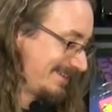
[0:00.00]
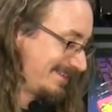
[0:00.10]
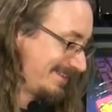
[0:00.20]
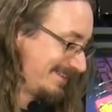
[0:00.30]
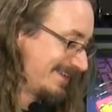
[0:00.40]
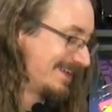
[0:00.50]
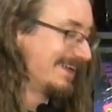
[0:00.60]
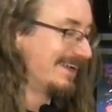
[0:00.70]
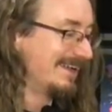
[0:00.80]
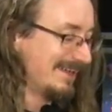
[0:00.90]
uh,
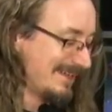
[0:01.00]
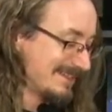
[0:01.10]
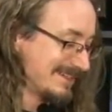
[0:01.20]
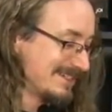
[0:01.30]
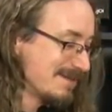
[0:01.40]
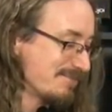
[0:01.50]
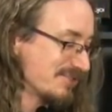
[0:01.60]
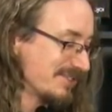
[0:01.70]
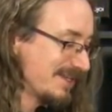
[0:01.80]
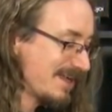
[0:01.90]
let's see,
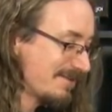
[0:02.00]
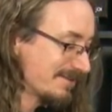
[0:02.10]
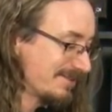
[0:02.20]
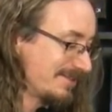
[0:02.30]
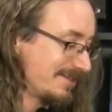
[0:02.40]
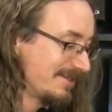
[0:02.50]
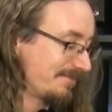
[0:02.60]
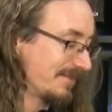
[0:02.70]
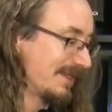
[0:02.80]
10% alcohol.